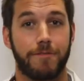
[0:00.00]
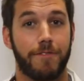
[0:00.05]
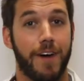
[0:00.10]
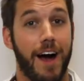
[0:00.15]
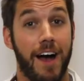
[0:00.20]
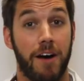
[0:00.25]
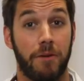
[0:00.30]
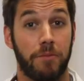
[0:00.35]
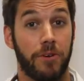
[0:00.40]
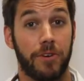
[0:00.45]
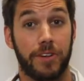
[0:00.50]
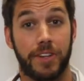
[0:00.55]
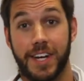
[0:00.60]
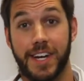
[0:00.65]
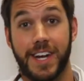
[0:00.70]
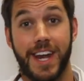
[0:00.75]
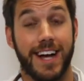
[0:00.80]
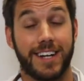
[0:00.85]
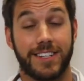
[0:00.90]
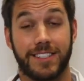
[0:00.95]
viable in the
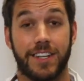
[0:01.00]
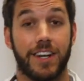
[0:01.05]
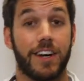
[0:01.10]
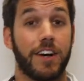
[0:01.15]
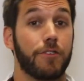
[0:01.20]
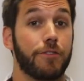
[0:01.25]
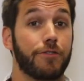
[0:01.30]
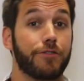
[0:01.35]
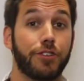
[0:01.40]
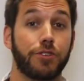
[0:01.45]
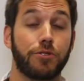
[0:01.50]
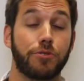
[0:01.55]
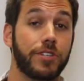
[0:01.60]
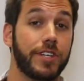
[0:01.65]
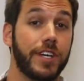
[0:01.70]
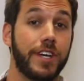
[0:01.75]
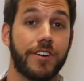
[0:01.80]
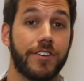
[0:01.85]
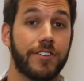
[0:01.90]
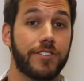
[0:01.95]
next few
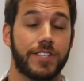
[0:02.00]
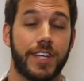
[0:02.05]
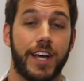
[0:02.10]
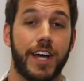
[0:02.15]
years,